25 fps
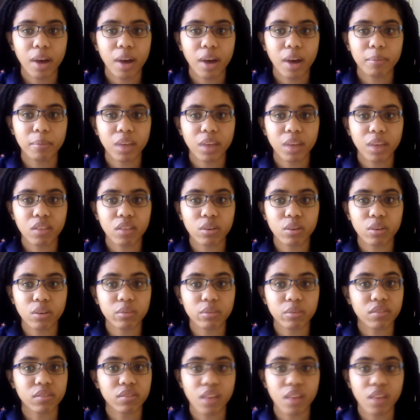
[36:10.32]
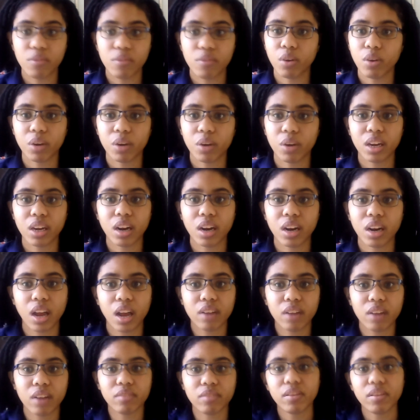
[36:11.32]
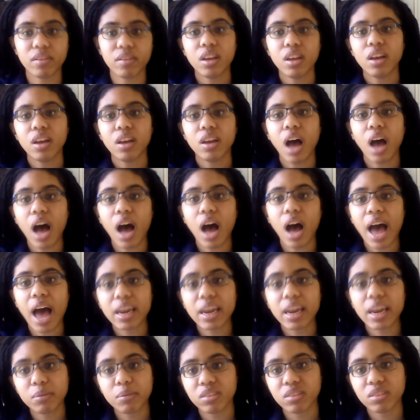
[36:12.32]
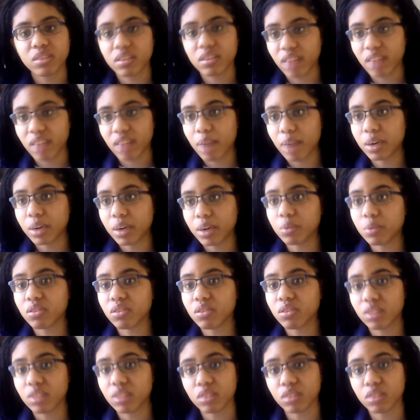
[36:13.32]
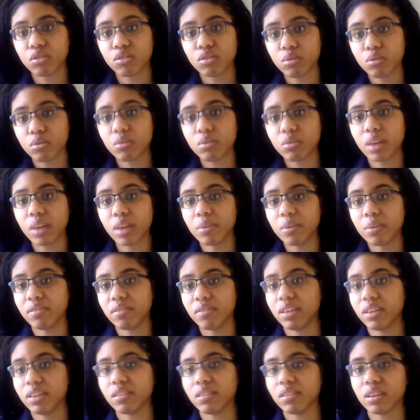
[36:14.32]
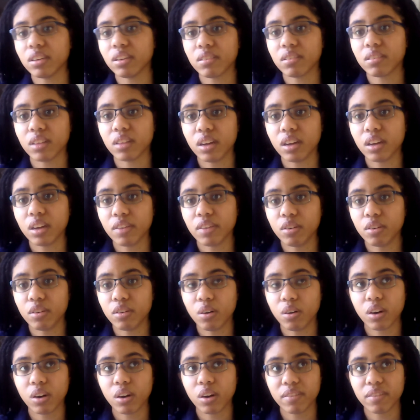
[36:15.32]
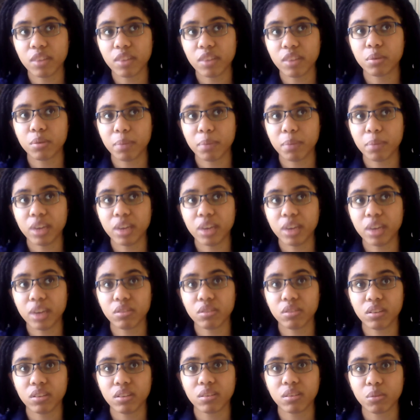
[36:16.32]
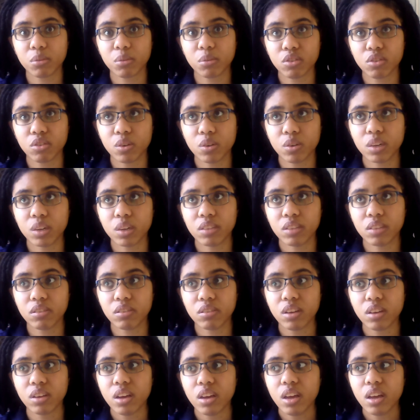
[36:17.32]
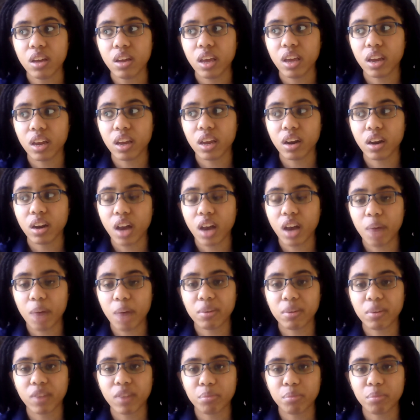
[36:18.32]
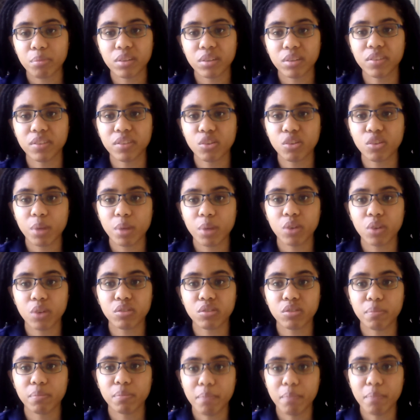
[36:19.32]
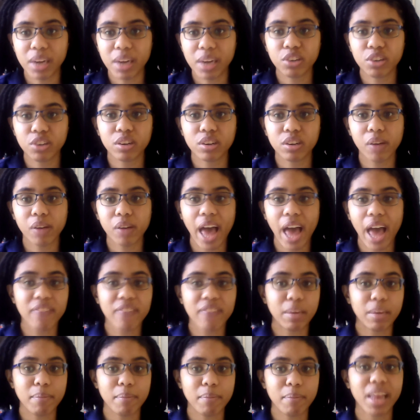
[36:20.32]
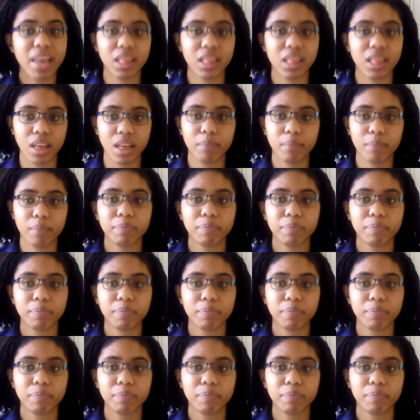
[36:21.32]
in terms of they donated a lot of items to the site. When it was still a school, they would visit. If you go on our Facebook page, you'll see some students in a couple of our previous posts mention having met them